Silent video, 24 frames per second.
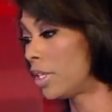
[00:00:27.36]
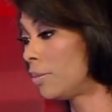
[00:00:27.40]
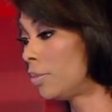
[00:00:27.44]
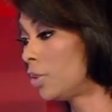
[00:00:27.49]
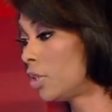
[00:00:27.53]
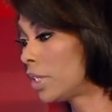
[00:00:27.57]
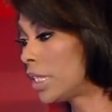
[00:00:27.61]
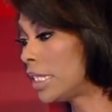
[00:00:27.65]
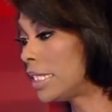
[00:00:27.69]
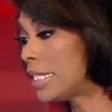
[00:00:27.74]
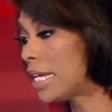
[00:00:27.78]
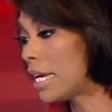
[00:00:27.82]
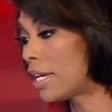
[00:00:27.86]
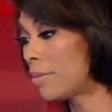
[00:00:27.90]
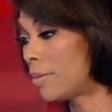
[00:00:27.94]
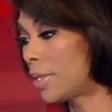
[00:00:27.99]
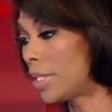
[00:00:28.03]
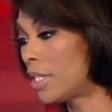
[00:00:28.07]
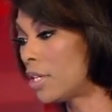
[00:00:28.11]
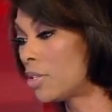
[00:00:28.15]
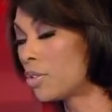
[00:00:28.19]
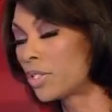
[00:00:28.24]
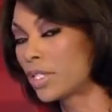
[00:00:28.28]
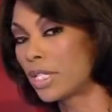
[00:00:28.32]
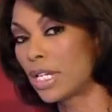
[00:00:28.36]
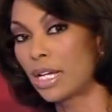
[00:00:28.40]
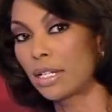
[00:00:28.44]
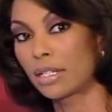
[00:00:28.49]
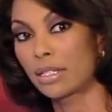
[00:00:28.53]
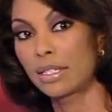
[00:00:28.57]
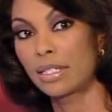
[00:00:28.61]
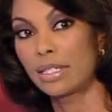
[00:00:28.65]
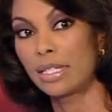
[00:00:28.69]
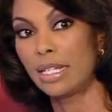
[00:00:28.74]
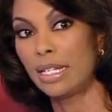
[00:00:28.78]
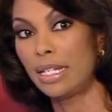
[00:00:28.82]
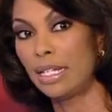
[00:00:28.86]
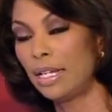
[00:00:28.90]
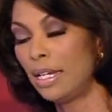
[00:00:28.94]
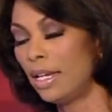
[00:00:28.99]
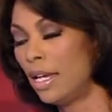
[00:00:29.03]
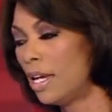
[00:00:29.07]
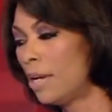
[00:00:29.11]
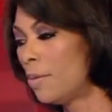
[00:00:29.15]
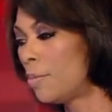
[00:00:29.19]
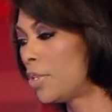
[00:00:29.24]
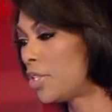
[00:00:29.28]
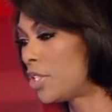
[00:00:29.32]
looking down at my notes now to see
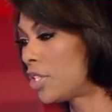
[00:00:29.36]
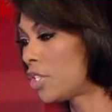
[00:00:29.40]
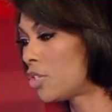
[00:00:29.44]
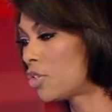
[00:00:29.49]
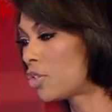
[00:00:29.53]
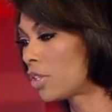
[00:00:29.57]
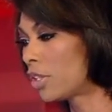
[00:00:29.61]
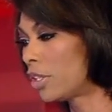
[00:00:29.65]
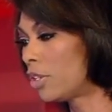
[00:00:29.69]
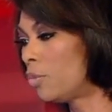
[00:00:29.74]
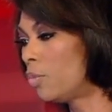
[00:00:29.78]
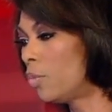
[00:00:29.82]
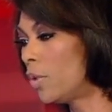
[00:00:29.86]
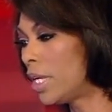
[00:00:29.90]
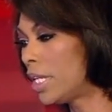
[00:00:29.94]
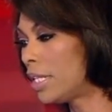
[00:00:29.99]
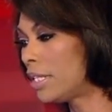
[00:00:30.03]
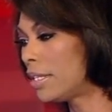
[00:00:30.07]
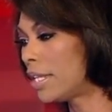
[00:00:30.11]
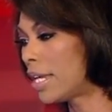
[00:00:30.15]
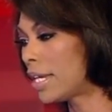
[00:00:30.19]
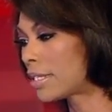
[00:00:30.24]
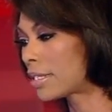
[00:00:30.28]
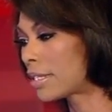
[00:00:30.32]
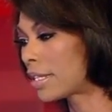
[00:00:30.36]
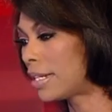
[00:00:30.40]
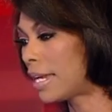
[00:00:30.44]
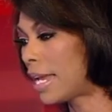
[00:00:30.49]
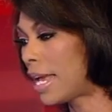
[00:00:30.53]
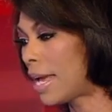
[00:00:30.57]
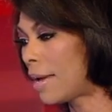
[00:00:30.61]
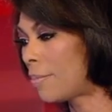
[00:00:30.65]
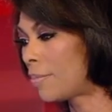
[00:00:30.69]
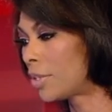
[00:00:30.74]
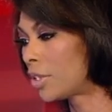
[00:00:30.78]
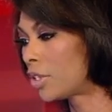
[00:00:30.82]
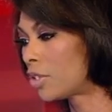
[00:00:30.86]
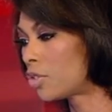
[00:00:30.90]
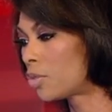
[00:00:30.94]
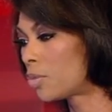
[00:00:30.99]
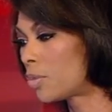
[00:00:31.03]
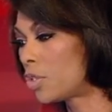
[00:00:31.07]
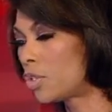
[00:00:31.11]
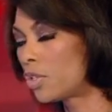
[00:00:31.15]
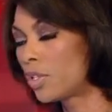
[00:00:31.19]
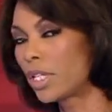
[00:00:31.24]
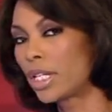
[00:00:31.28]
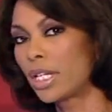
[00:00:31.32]
potentially when that's going to happen, because
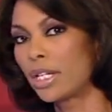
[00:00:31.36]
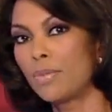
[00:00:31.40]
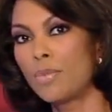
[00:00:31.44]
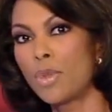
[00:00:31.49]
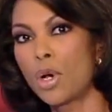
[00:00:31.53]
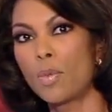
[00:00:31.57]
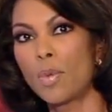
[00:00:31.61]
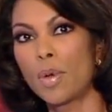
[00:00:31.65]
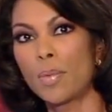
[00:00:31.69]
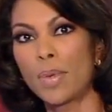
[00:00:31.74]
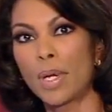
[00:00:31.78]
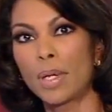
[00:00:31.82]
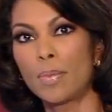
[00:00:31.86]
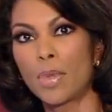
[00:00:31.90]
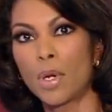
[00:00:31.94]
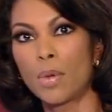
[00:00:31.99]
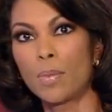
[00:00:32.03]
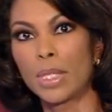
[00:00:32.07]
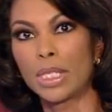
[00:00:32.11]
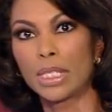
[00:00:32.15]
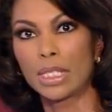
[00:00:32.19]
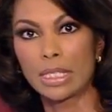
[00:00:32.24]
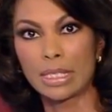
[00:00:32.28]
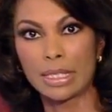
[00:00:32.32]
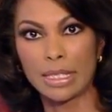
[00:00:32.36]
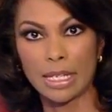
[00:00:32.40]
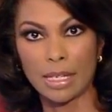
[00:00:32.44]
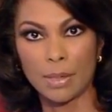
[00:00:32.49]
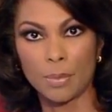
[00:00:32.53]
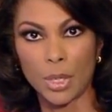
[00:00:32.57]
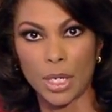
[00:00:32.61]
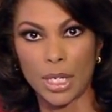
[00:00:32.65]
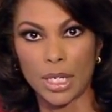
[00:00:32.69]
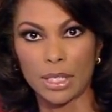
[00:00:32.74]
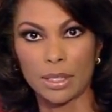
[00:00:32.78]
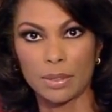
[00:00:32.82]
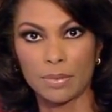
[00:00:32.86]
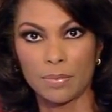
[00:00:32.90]
we should get a moment by moment. Let's take a break.